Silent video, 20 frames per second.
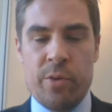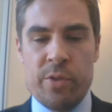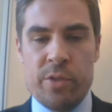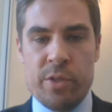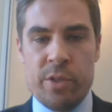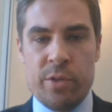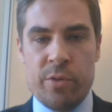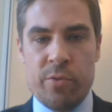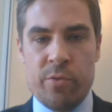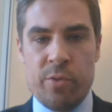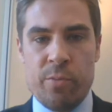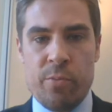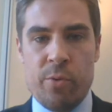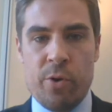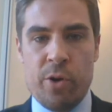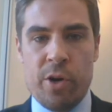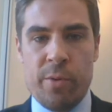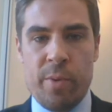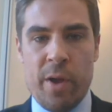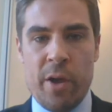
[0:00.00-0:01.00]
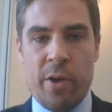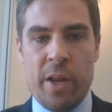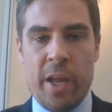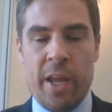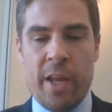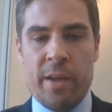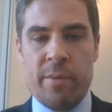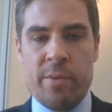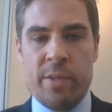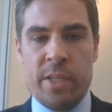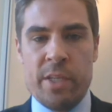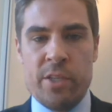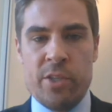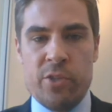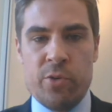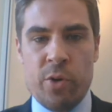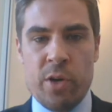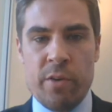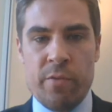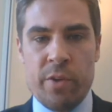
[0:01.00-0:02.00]
there was a report about
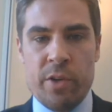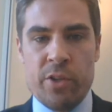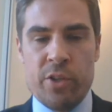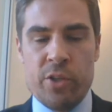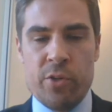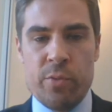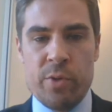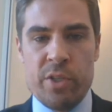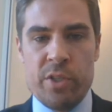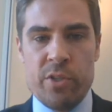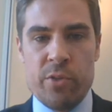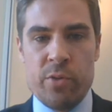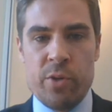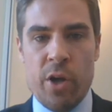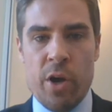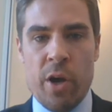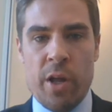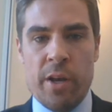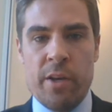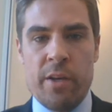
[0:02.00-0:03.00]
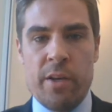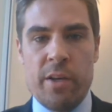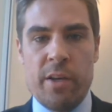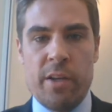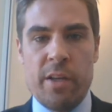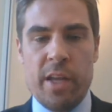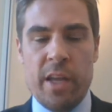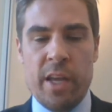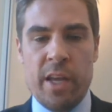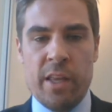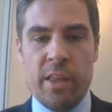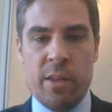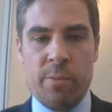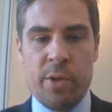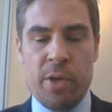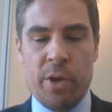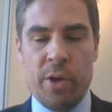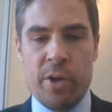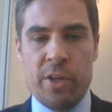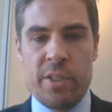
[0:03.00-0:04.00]
AMD's joint venture with Sugon in the
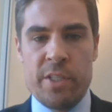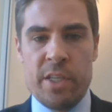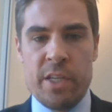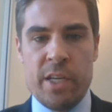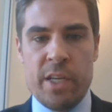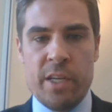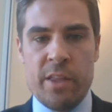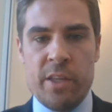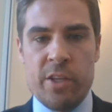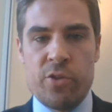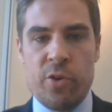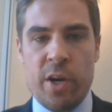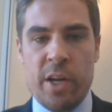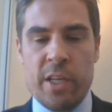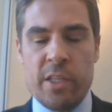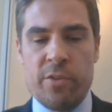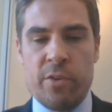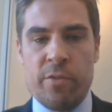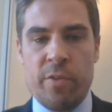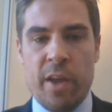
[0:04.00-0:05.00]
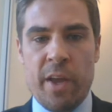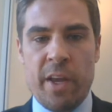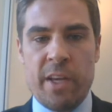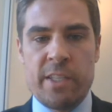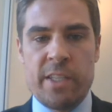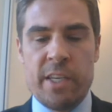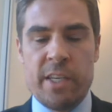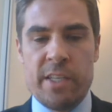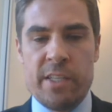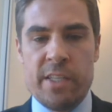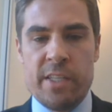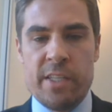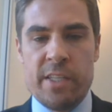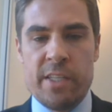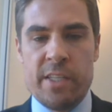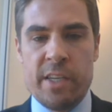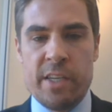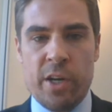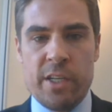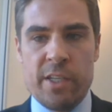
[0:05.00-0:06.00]
PRC and the transfer of x86
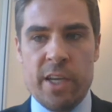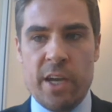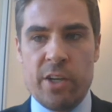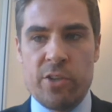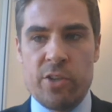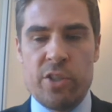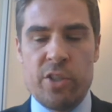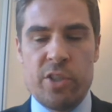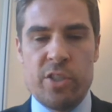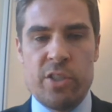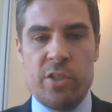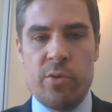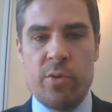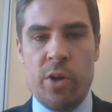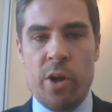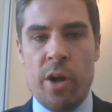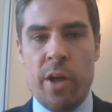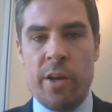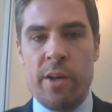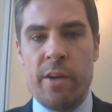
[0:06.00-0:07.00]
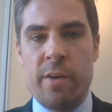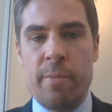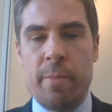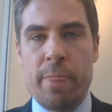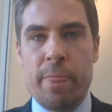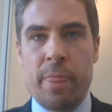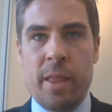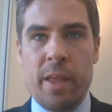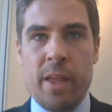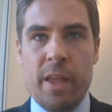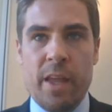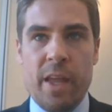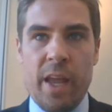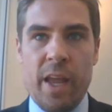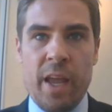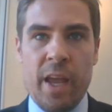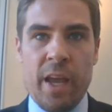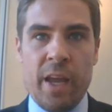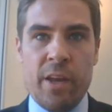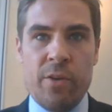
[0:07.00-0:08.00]
architecture to Sugon.
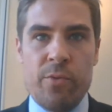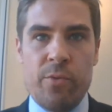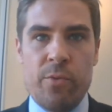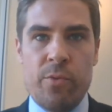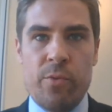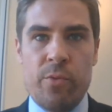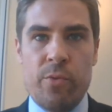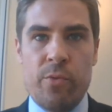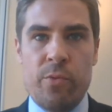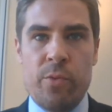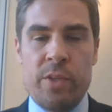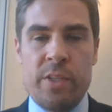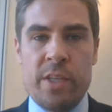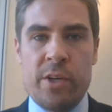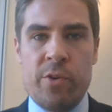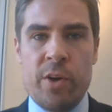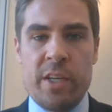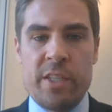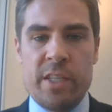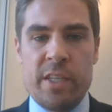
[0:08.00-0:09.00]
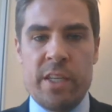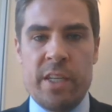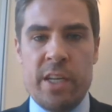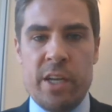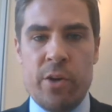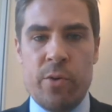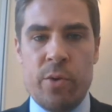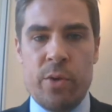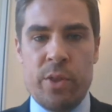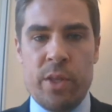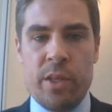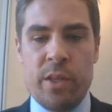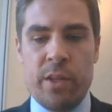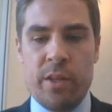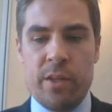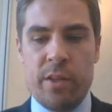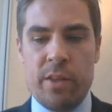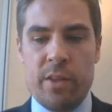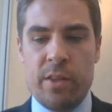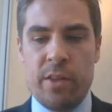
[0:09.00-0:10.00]
And what's interesting here
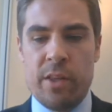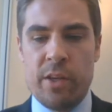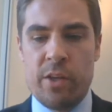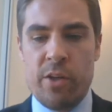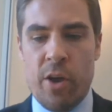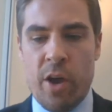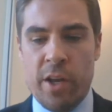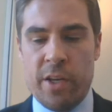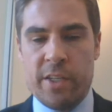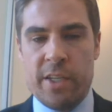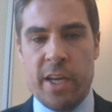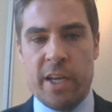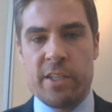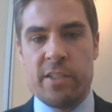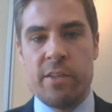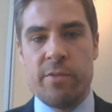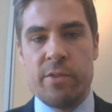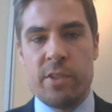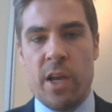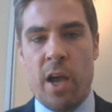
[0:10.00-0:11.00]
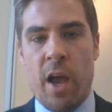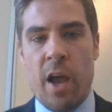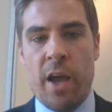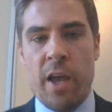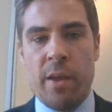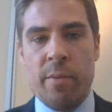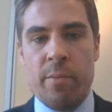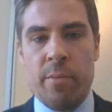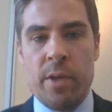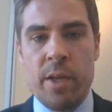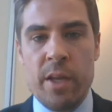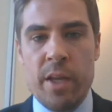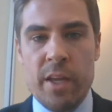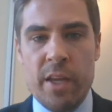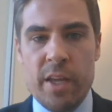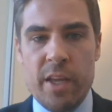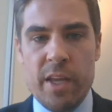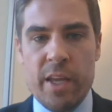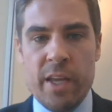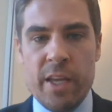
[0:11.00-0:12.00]
within the context of time
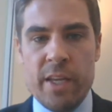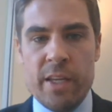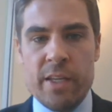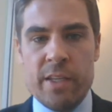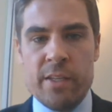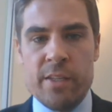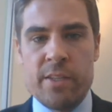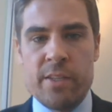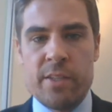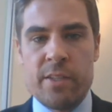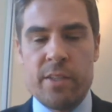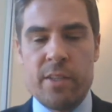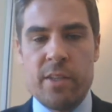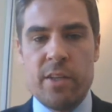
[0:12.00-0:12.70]
is